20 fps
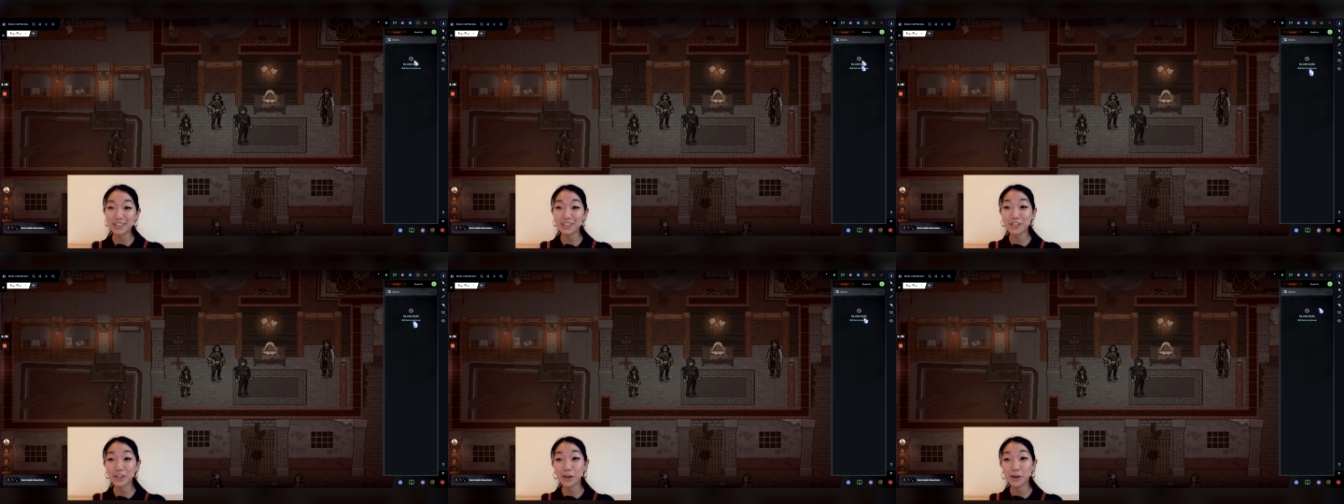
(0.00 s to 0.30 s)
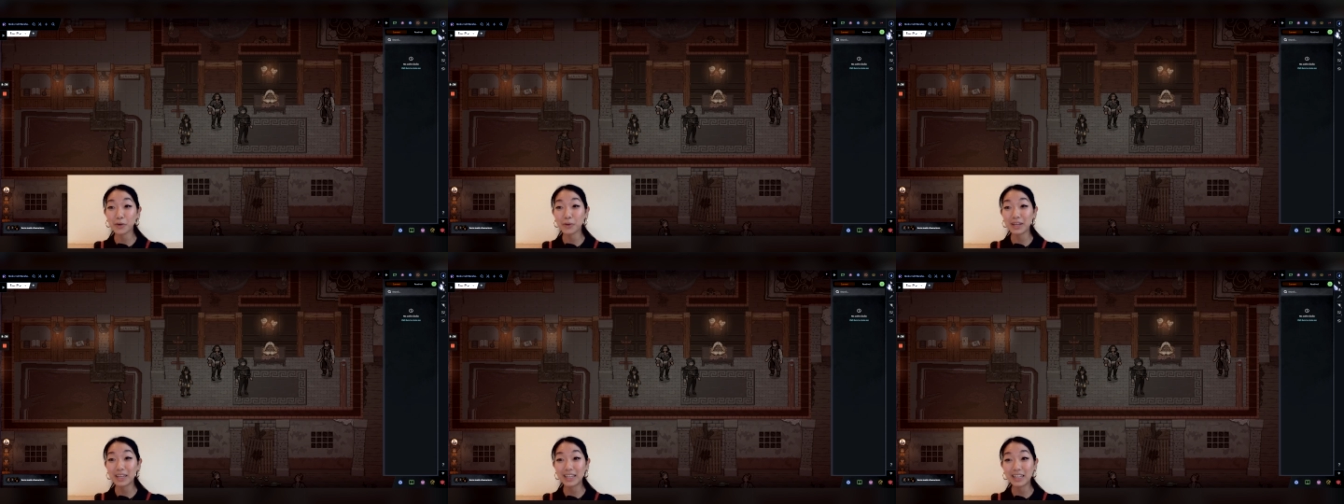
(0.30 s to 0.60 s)

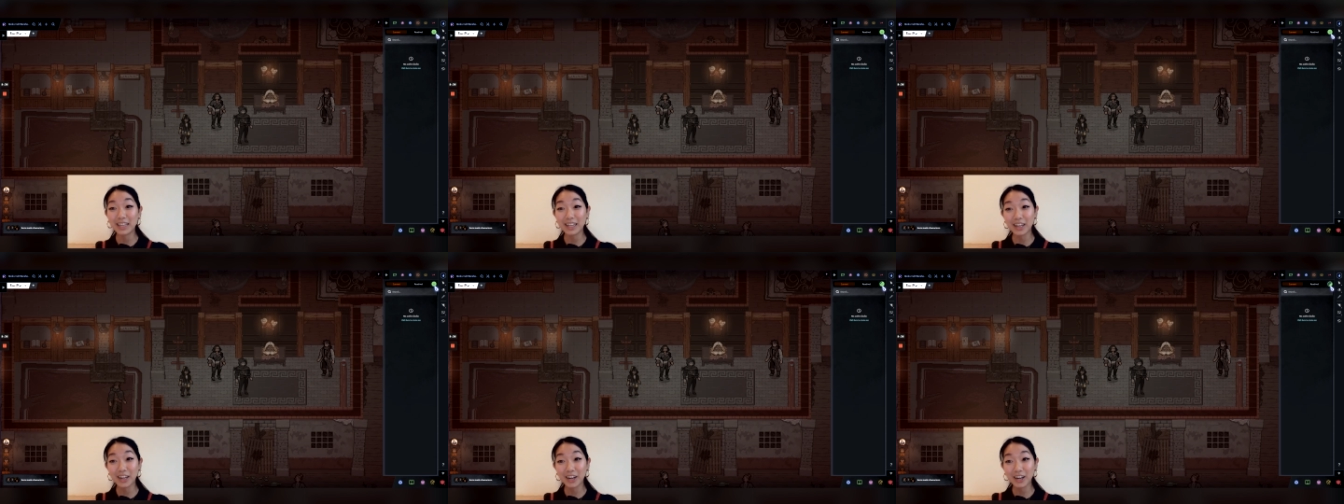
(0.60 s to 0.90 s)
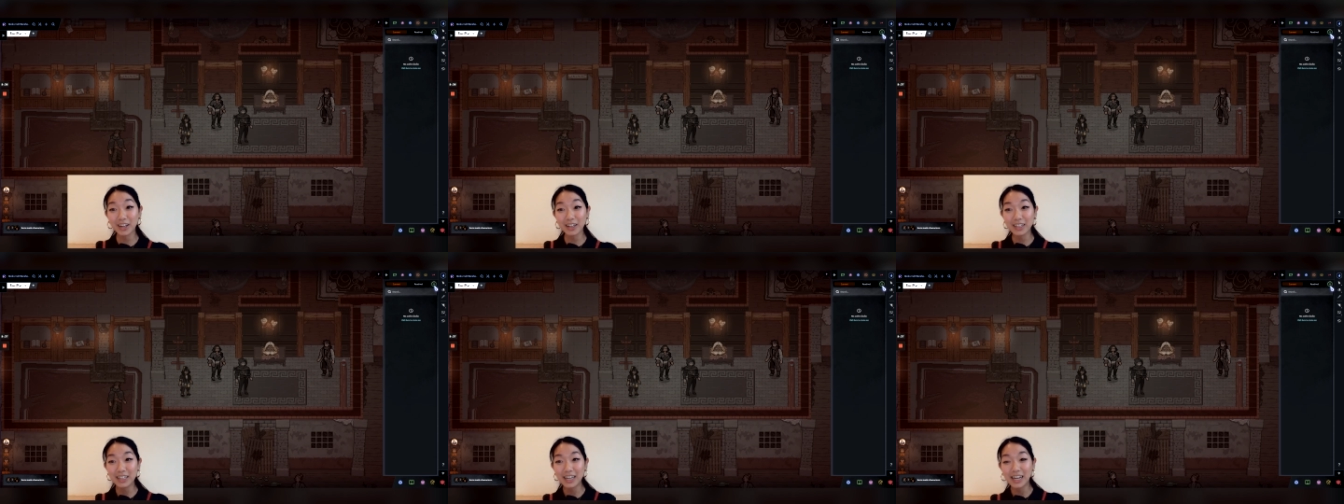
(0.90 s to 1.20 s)
so
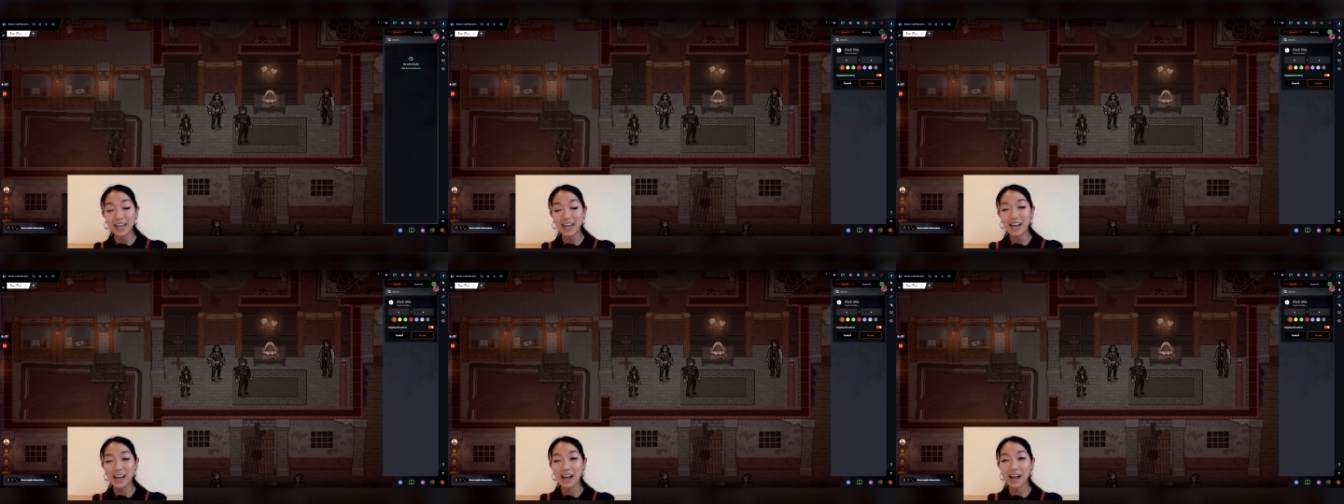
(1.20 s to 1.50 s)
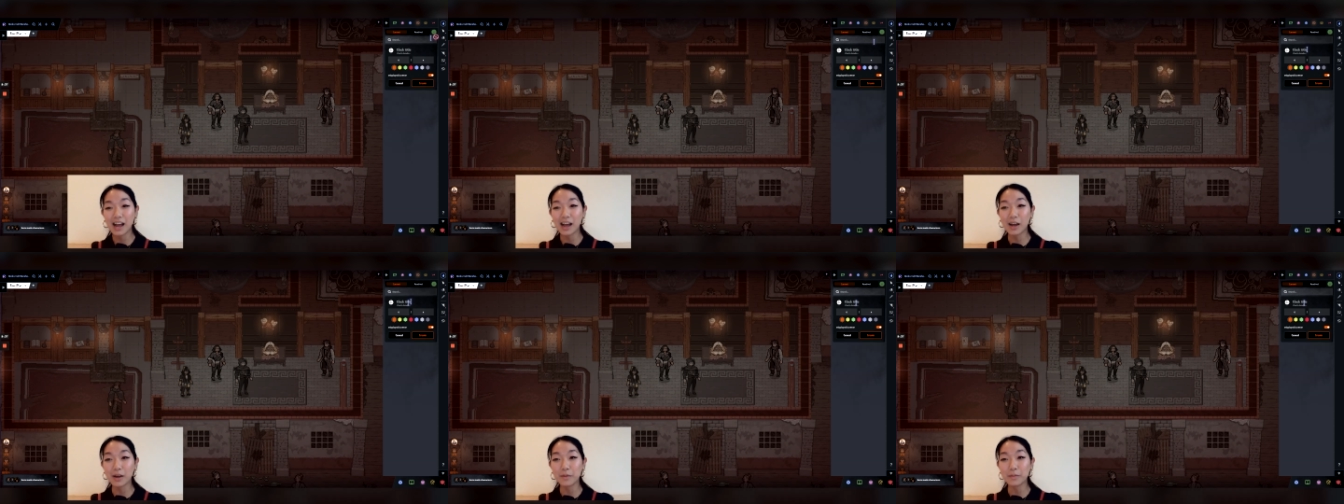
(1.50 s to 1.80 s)
here
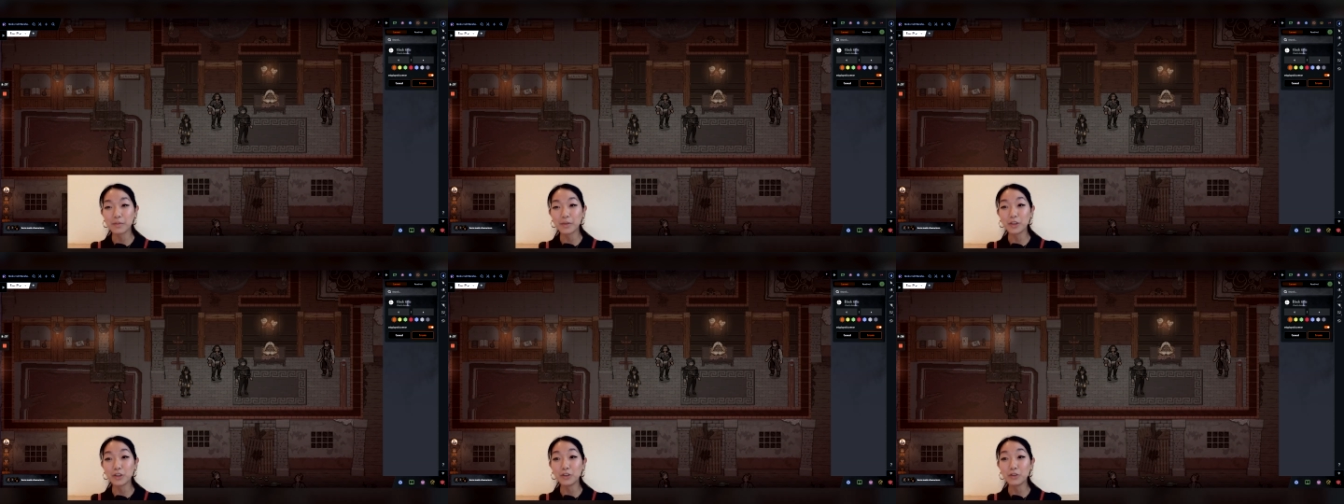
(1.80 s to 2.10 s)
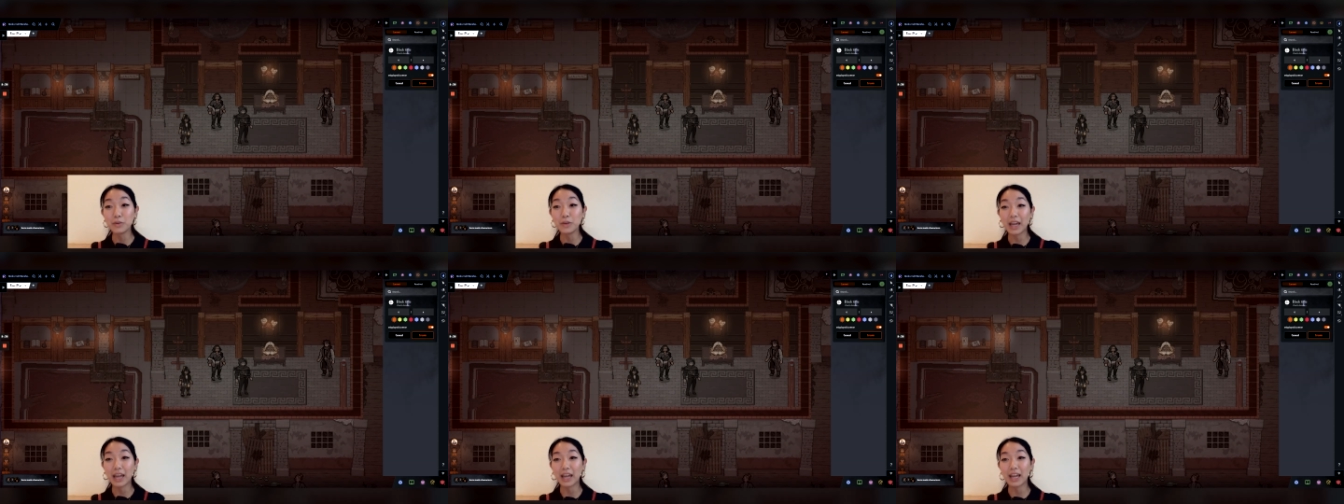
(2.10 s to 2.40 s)

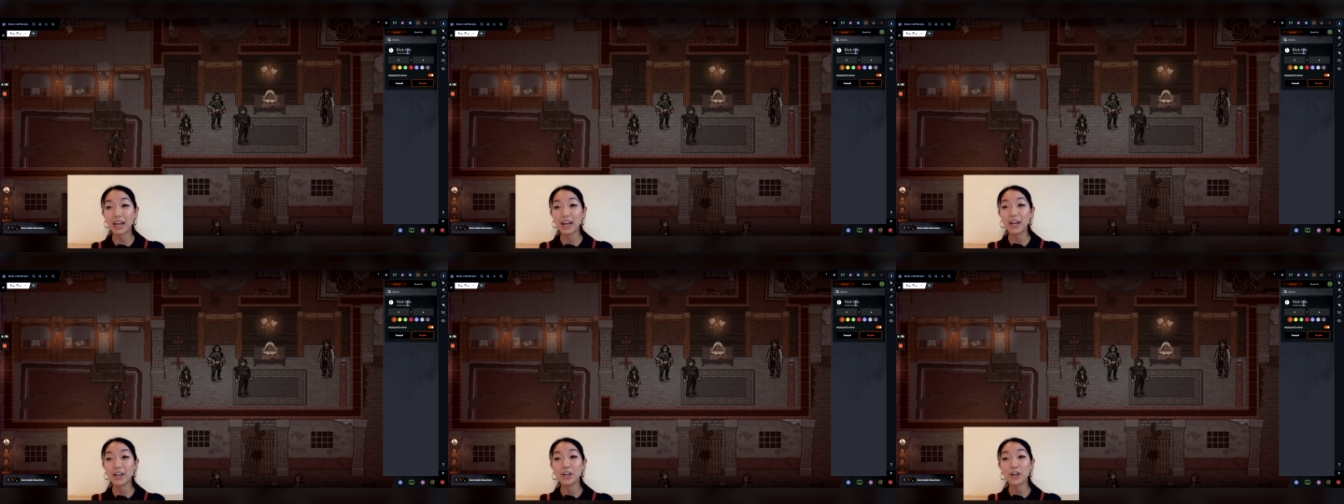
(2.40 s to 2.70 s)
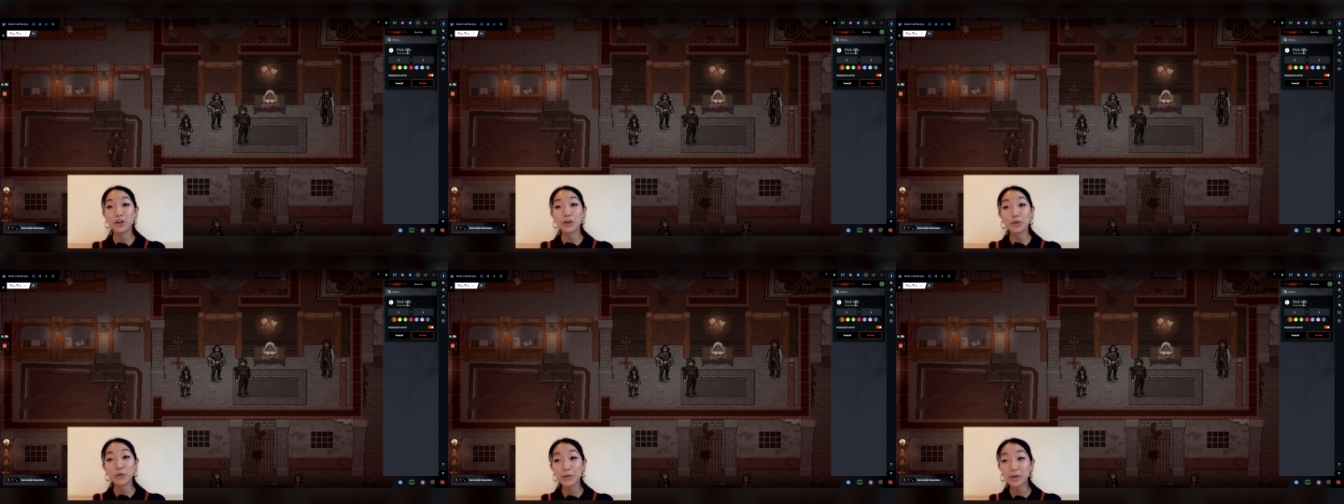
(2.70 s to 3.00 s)
you can
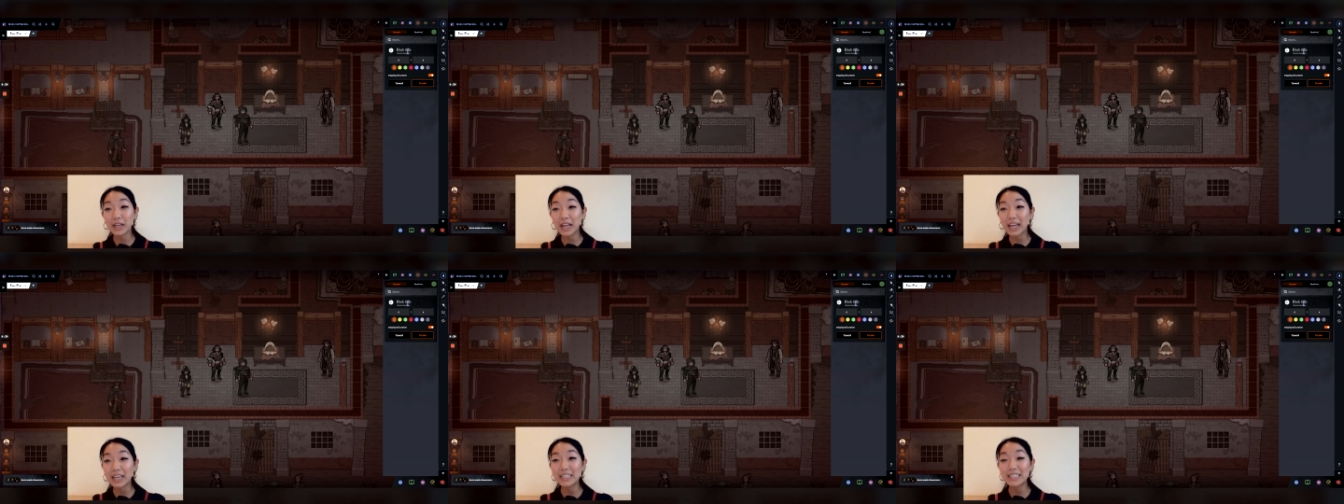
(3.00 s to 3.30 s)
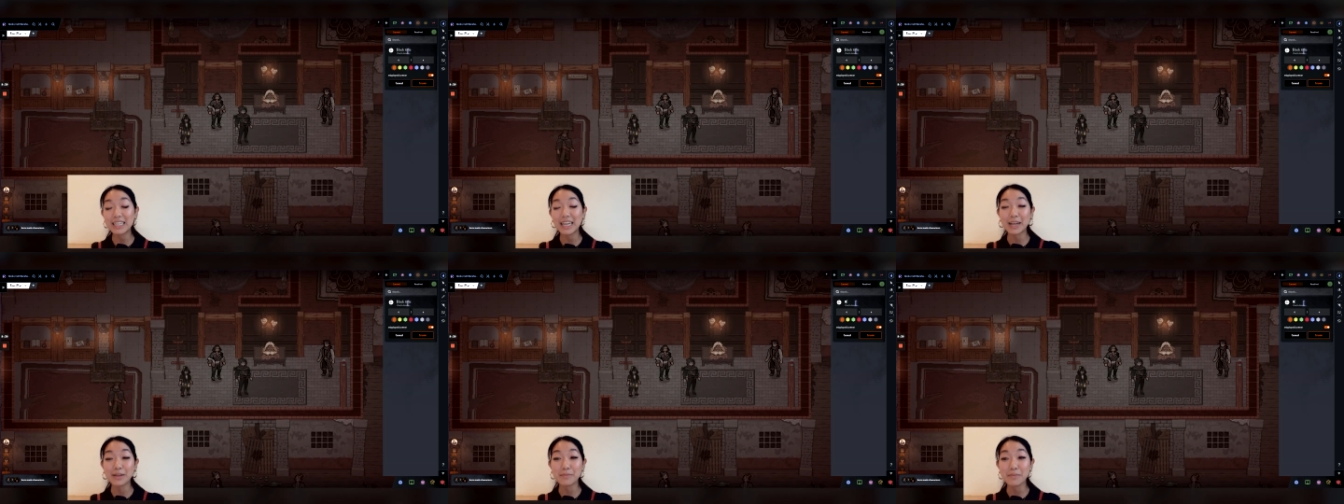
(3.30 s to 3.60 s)

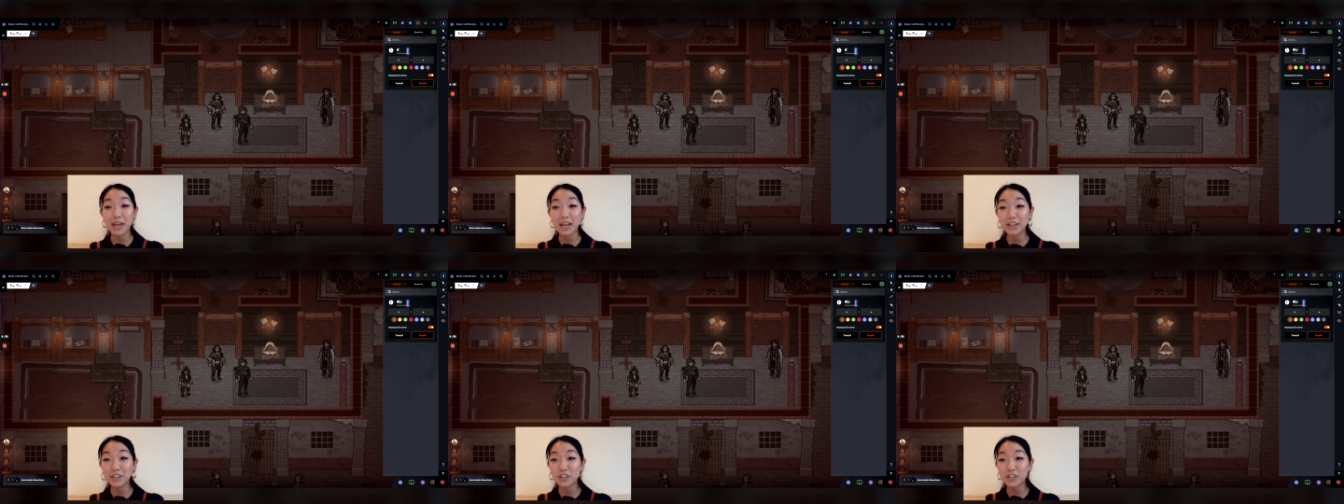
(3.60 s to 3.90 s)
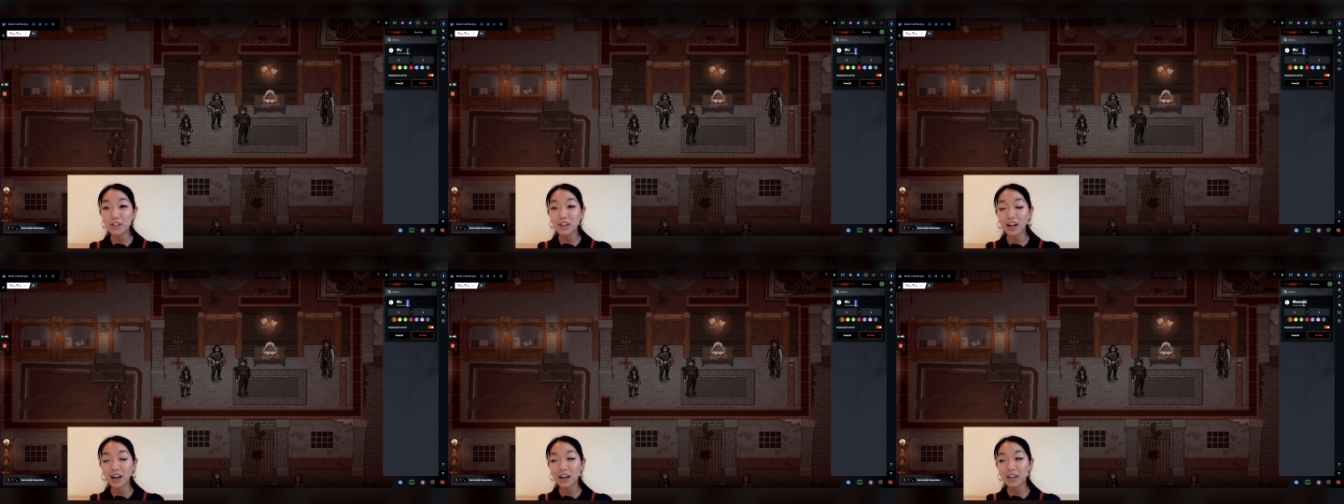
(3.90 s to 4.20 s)
create and manage
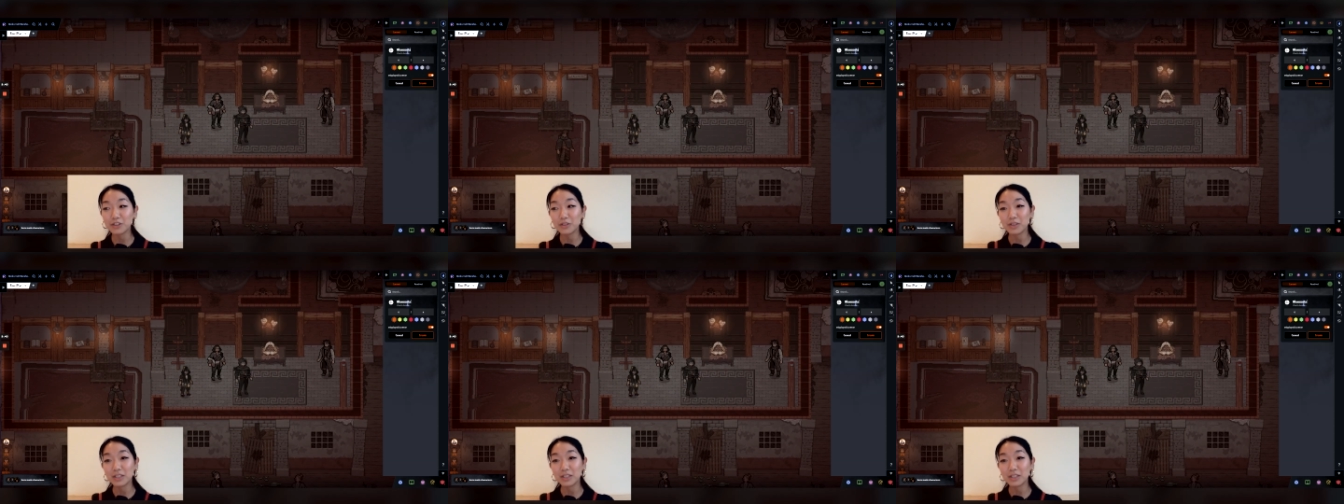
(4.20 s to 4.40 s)
clocks.